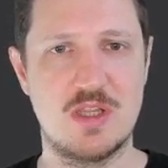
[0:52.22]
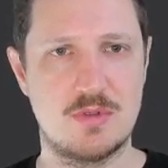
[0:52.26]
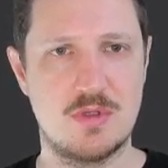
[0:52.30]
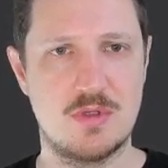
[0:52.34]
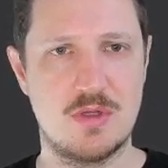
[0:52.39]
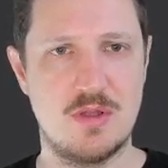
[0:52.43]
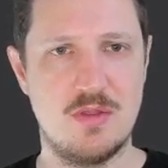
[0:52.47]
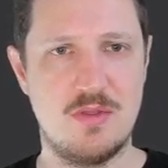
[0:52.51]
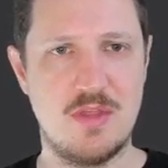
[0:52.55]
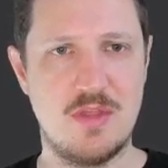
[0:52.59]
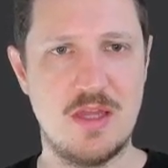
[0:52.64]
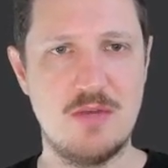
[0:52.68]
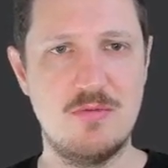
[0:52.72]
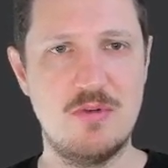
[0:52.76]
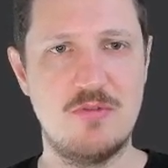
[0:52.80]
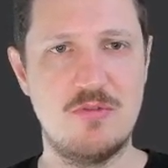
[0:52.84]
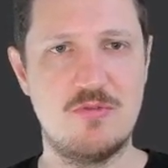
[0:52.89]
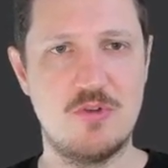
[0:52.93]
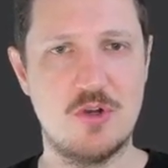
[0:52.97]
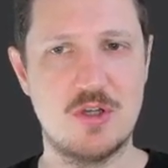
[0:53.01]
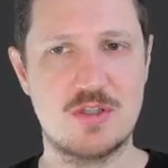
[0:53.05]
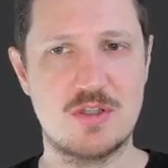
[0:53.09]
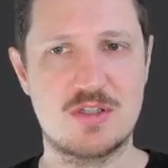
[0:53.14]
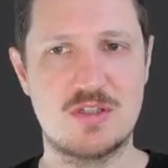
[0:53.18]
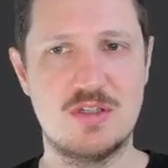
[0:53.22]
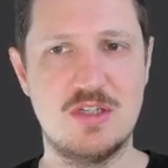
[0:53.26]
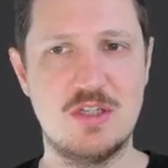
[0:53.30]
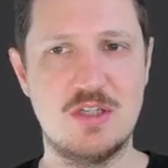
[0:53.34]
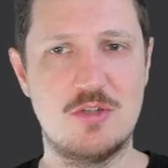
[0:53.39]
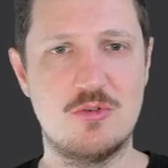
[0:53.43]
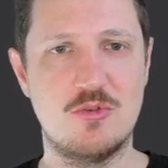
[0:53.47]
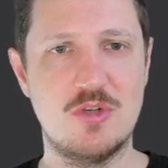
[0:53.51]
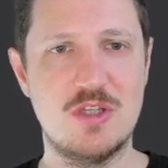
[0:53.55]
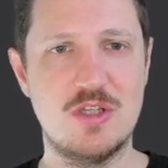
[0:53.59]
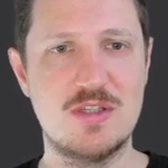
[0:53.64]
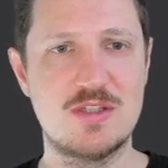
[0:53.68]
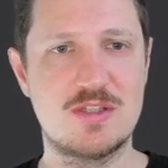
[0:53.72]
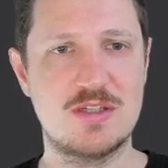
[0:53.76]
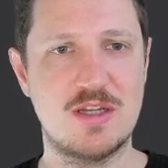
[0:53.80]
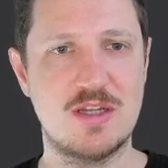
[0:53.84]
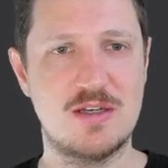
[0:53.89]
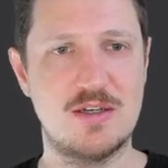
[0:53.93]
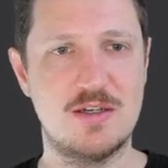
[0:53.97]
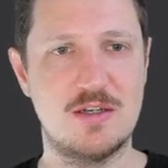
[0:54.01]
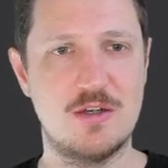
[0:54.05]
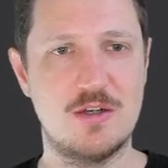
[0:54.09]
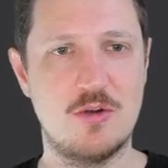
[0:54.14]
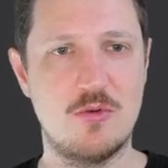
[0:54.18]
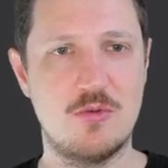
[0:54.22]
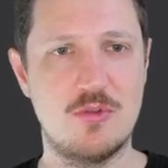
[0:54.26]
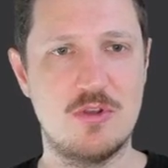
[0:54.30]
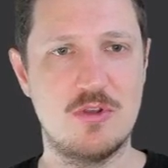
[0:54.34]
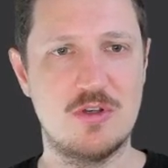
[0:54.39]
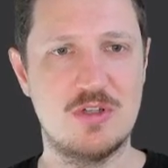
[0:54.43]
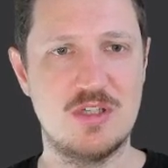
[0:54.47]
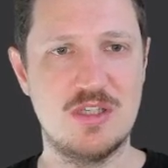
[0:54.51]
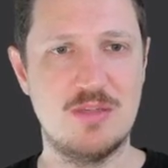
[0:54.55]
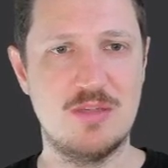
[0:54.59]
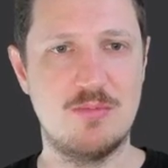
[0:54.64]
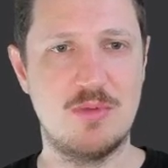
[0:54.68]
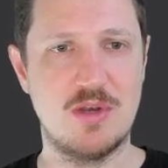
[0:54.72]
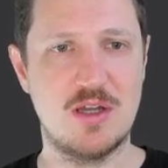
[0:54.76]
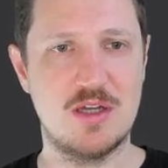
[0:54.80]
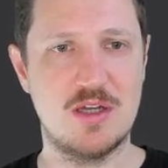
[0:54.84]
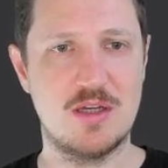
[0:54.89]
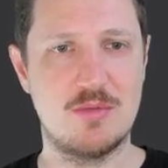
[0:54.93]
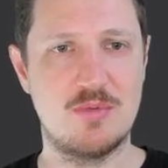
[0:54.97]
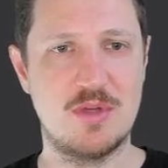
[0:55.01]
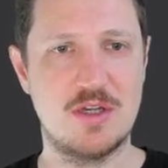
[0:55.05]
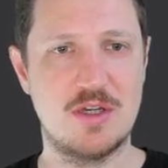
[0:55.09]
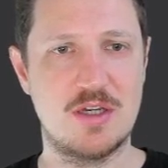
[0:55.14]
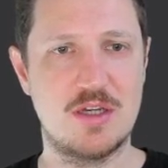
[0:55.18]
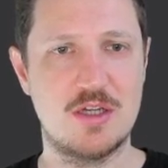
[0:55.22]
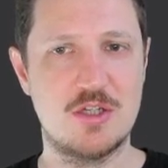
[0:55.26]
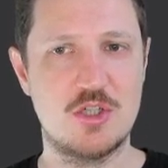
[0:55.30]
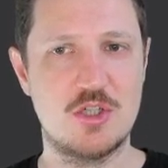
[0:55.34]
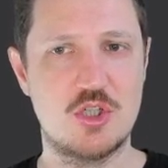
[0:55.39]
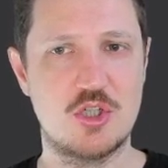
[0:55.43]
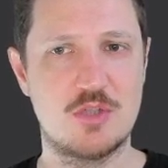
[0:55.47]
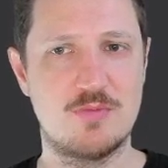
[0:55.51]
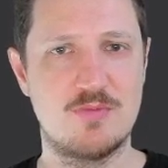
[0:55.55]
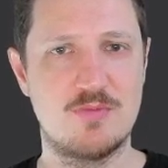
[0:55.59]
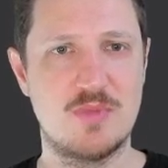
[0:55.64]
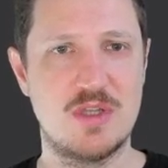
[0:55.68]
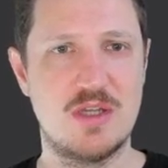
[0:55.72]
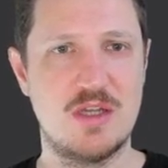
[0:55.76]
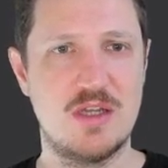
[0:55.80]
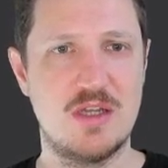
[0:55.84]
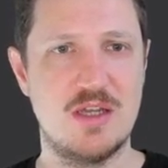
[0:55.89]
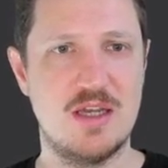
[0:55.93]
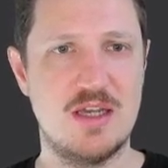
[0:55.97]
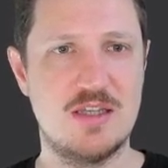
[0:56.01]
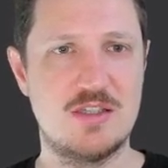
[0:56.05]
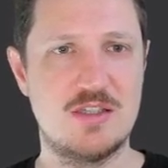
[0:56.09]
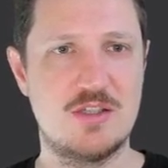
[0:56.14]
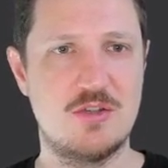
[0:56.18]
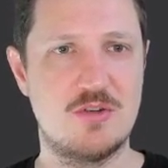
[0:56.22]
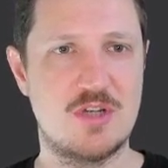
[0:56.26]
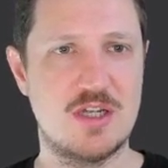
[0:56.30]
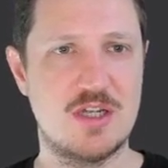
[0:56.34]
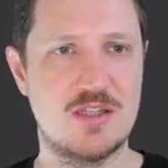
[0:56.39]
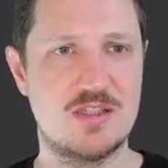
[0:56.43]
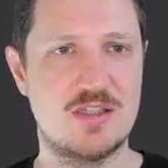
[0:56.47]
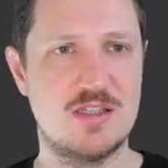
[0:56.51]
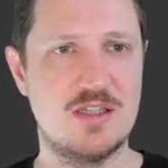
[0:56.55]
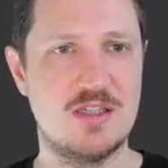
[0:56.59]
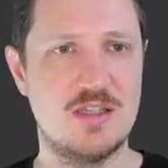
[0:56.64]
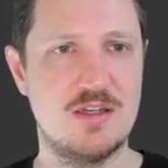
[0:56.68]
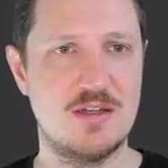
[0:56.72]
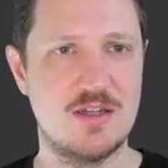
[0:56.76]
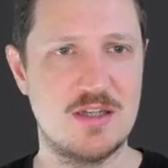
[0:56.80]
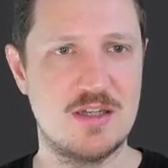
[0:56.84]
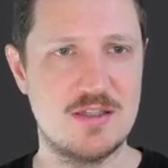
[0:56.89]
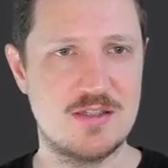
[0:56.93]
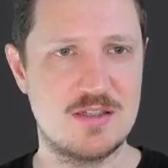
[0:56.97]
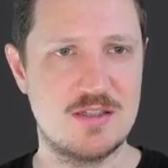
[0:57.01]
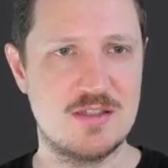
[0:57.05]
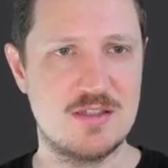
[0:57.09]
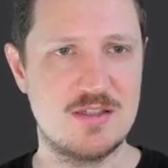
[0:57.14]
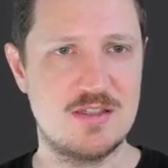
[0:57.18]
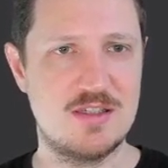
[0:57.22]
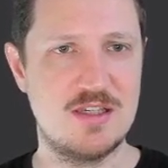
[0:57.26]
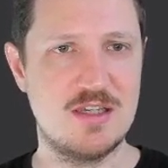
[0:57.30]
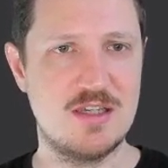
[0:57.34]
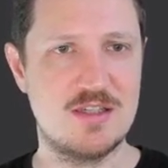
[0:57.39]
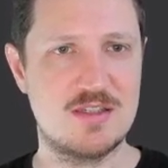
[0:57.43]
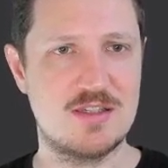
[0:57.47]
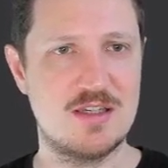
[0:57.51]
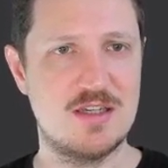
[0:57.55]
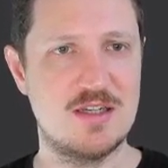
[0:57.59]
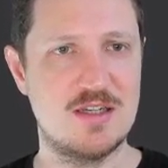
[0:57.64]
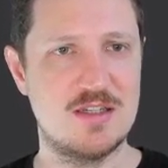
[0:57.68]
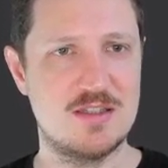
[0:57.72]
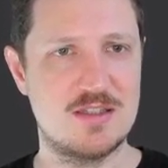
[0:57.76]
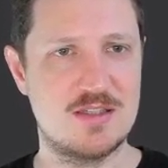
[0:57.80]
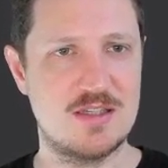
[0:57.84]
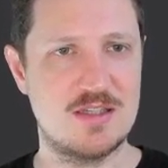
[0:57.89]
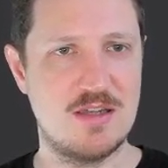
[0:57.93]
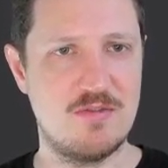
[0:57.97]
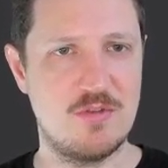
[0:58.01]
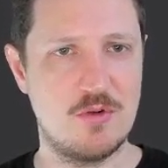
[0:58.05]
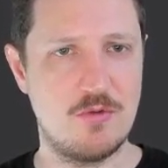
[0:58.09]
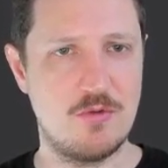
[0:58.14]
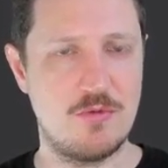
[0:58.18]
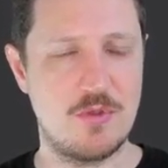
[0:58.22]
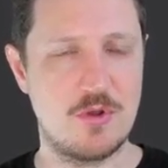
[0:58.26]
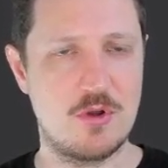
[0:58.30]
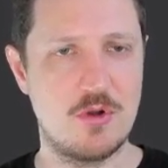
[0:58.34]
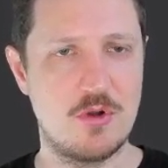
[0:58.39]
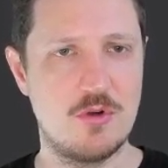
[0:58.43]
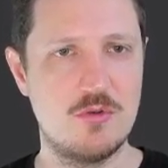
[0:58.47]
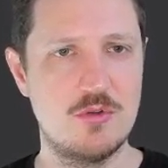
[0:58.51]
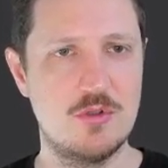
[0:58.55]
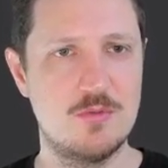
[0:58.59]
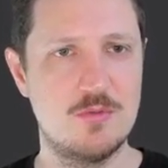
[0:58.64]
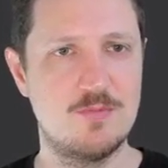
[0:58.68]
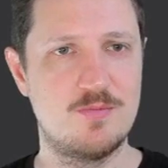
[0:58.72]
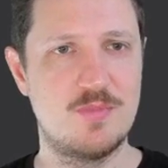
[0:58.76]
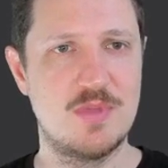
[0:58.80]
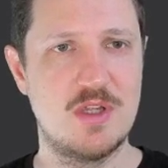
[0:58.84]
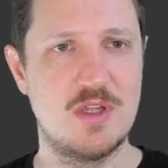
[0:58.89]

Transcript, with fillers: Then we first need to install and load the dplyr package, as you can see in lines 6 and 7 of the code.